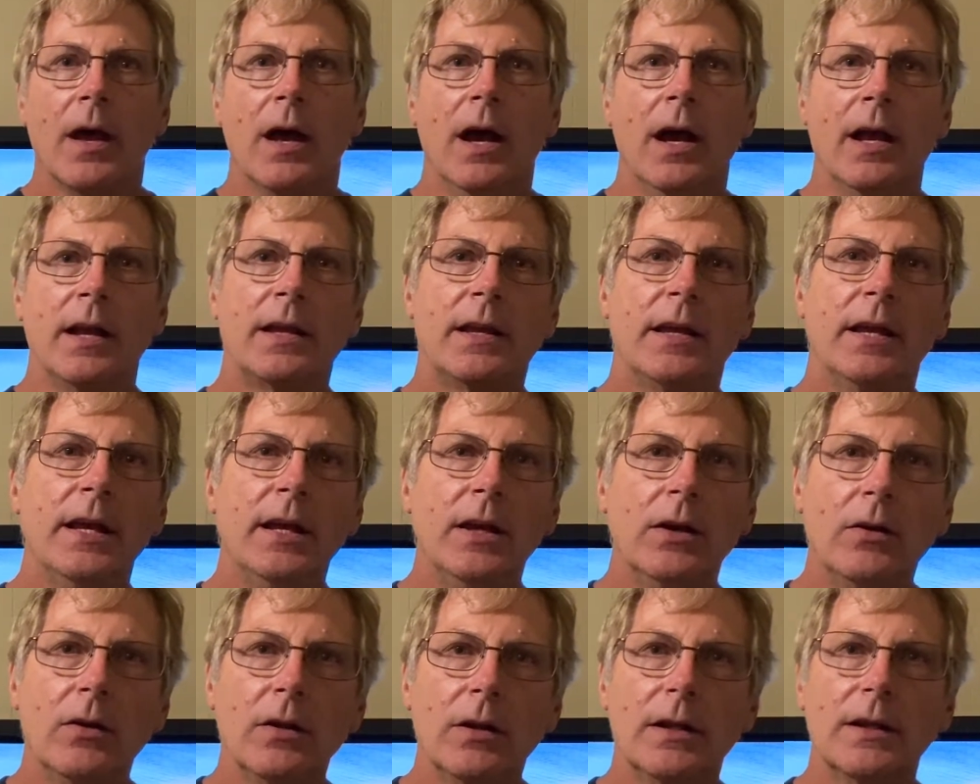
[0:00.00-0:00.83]
A
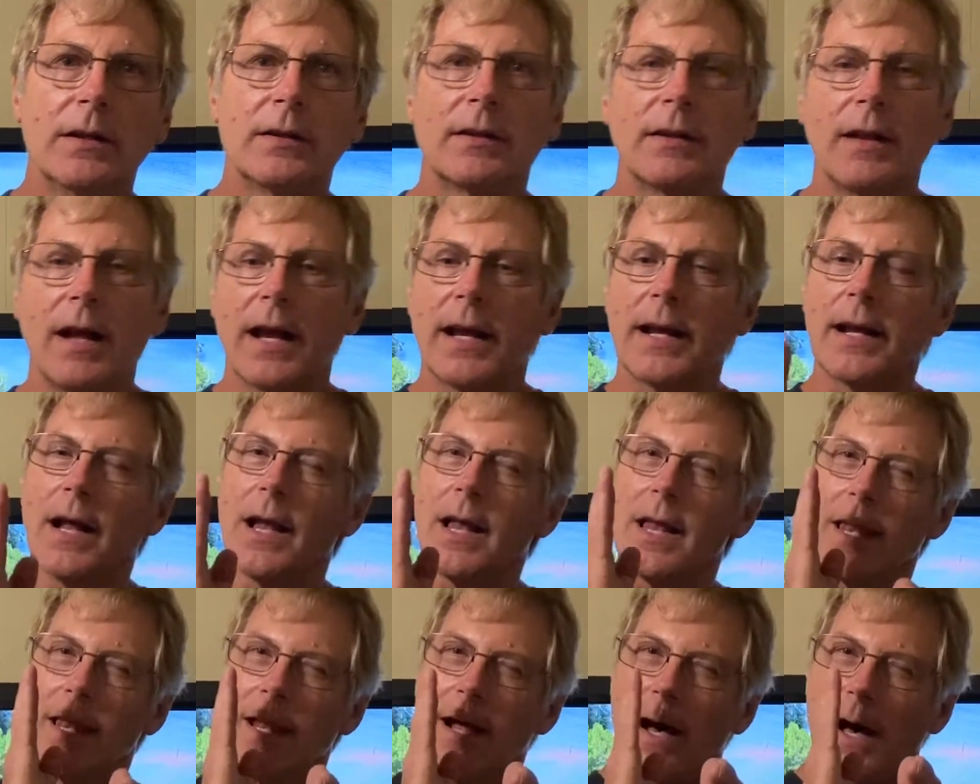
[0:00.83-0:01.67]
keel is like a
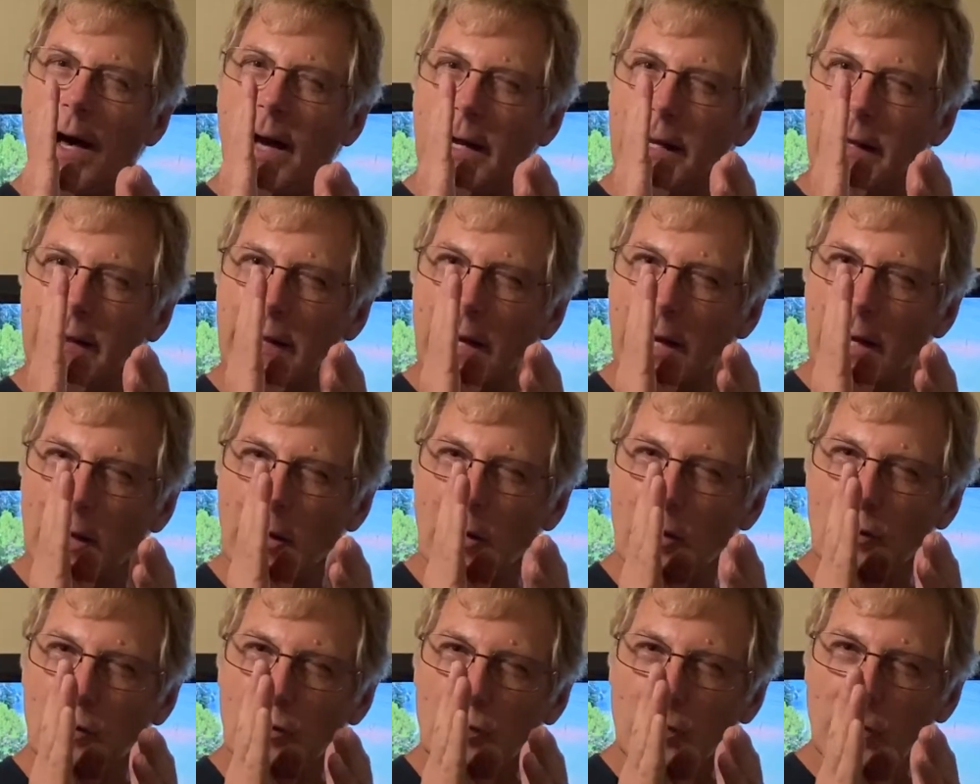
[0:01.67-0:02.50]
line that
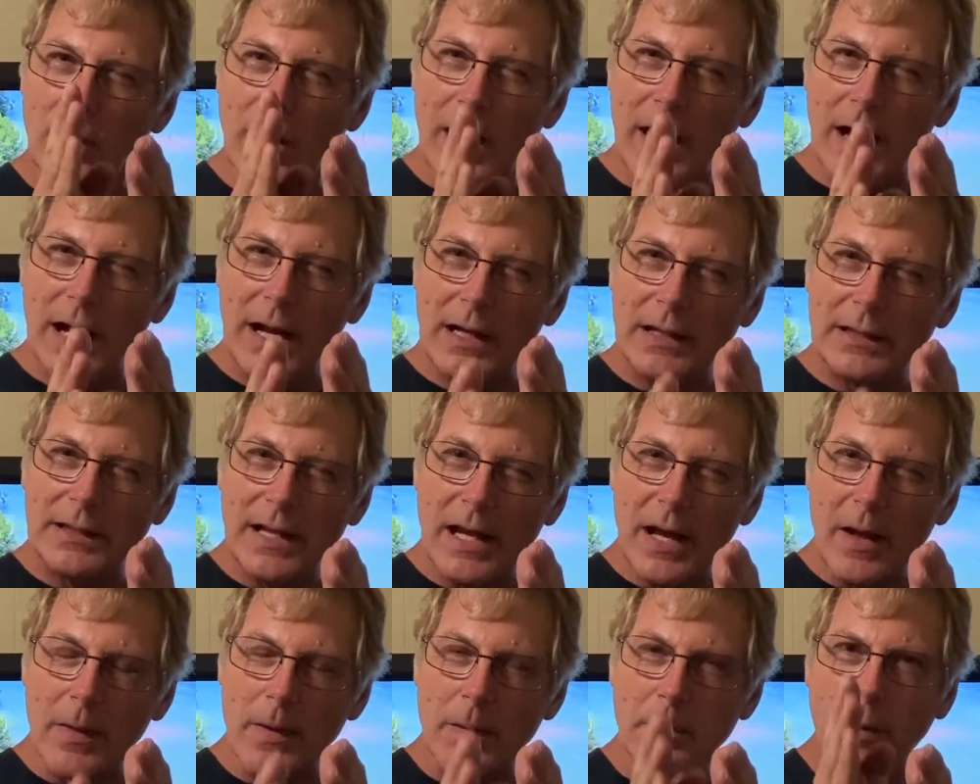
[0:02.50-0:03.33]
goes right
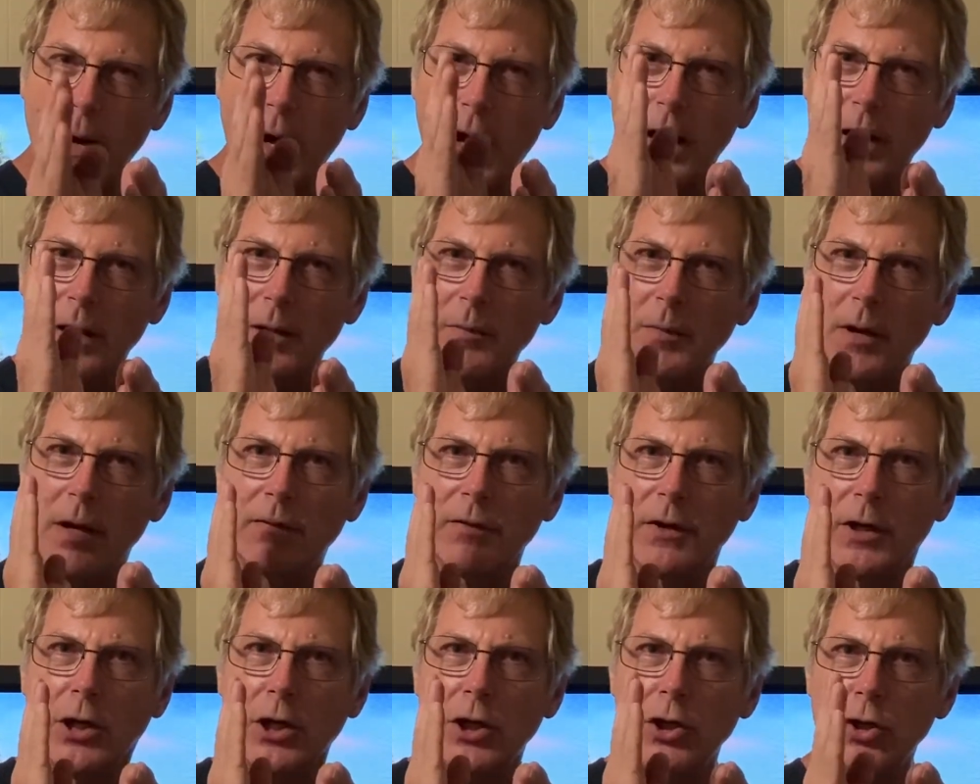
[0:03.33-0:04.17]
down the bottom of
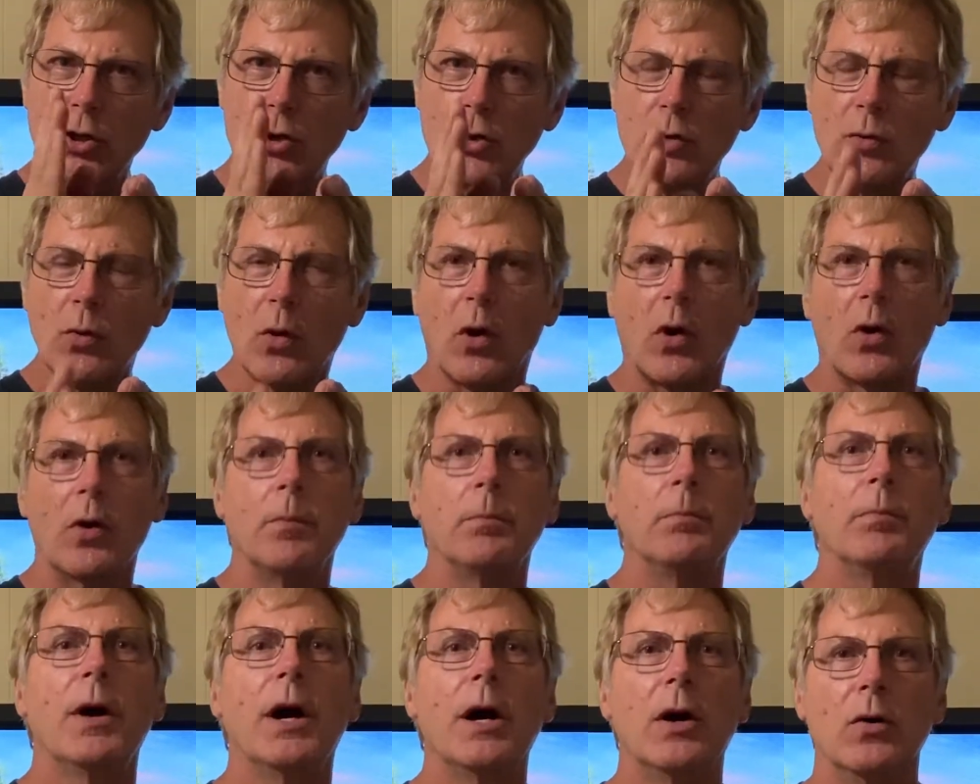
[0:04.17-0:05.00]
a canoe or a
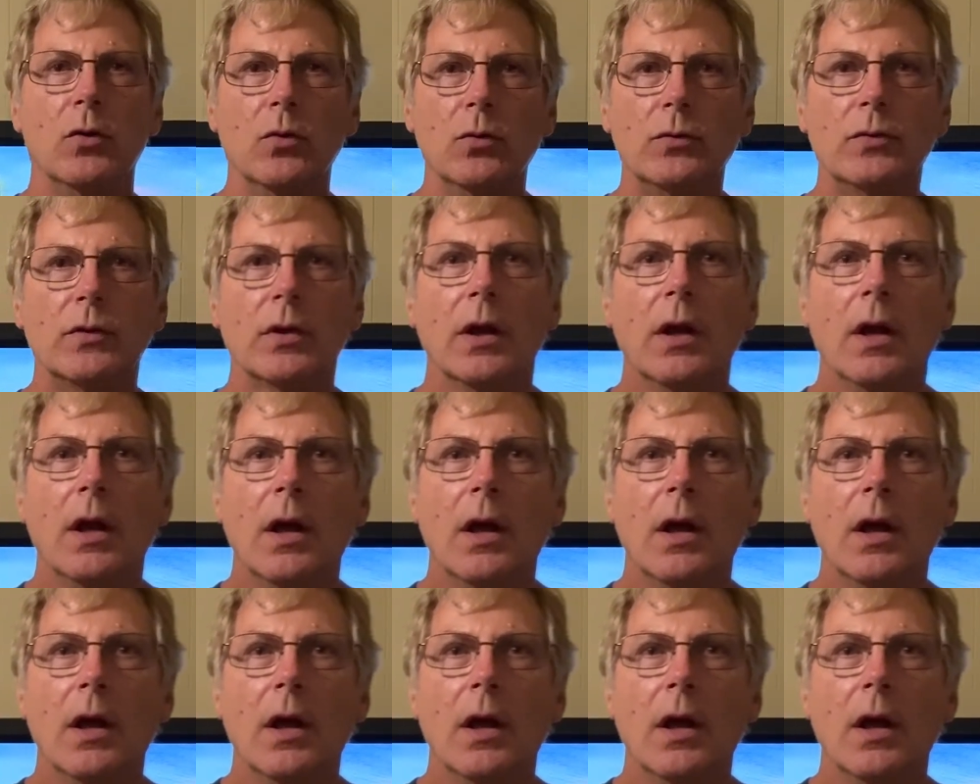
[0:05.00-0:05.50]
boat,